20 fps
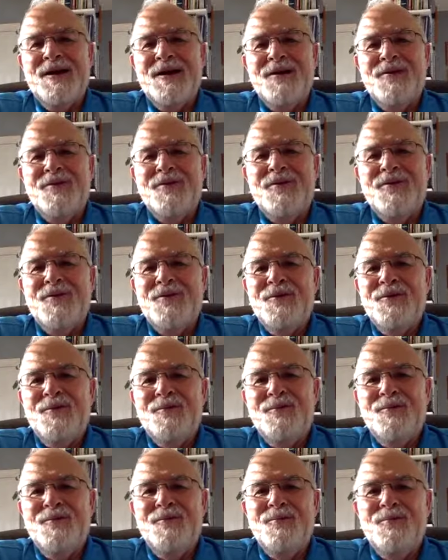have
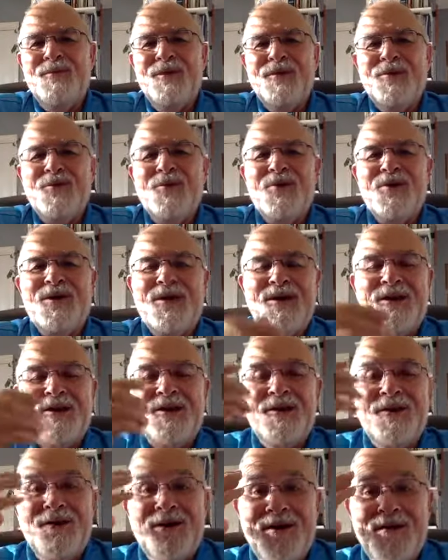been working
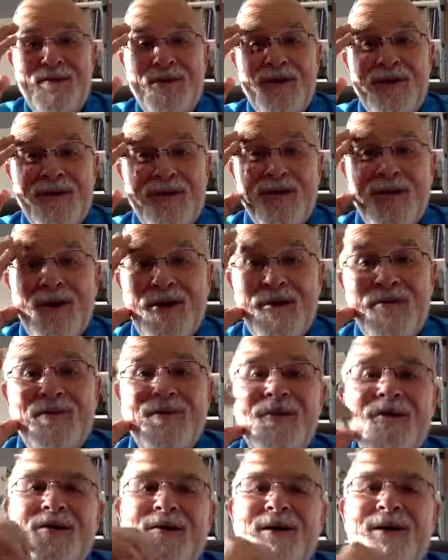here, I've been trying to
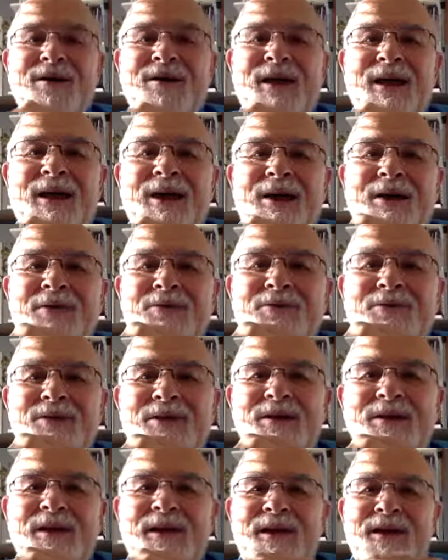figure out how to
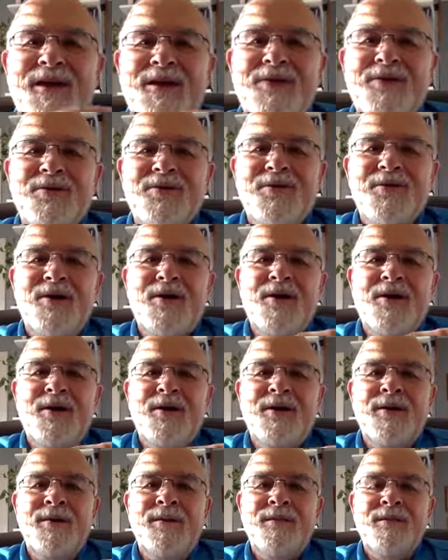get a handle
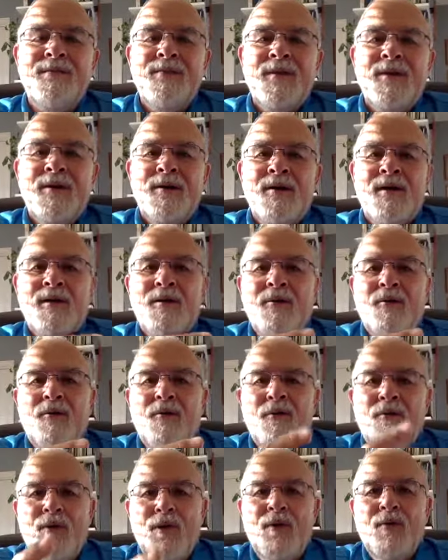on
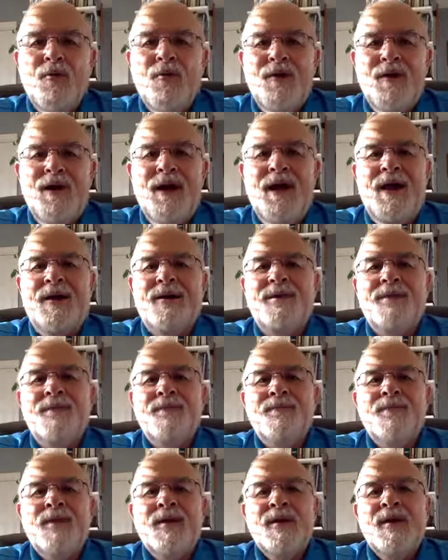where we're at.
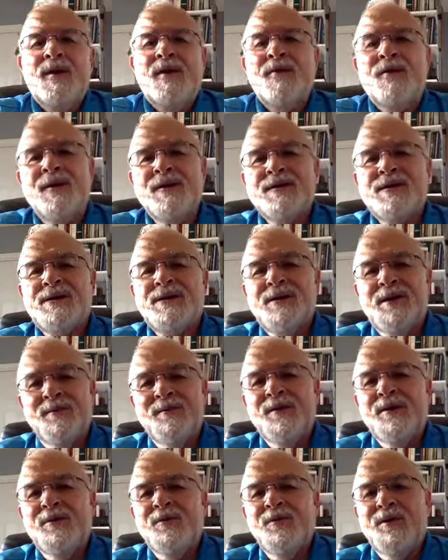This
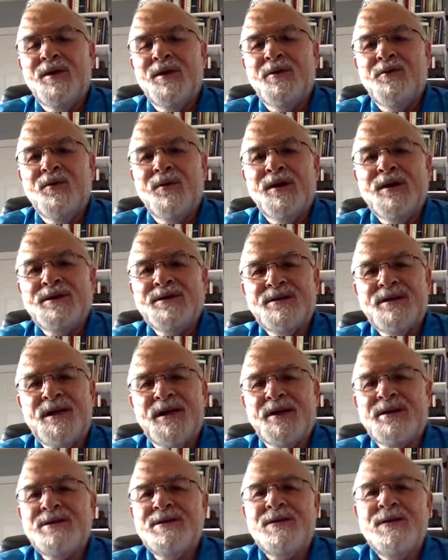coming week, week
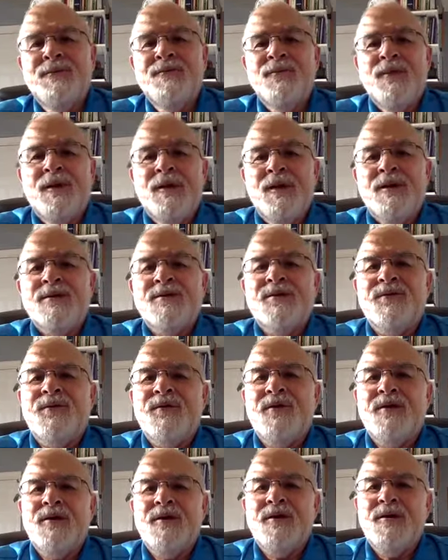6, is a
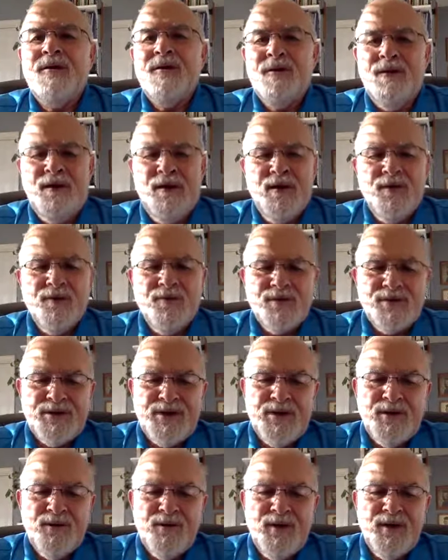very
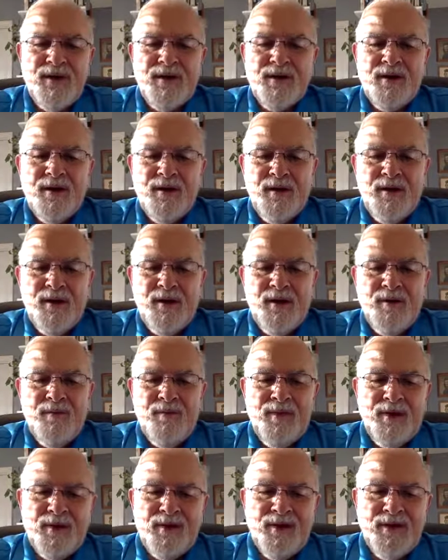interesting week
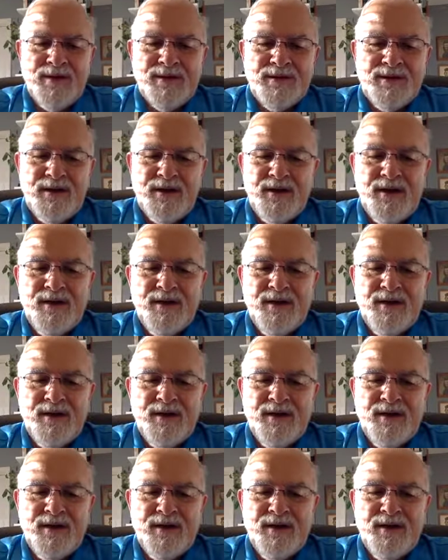because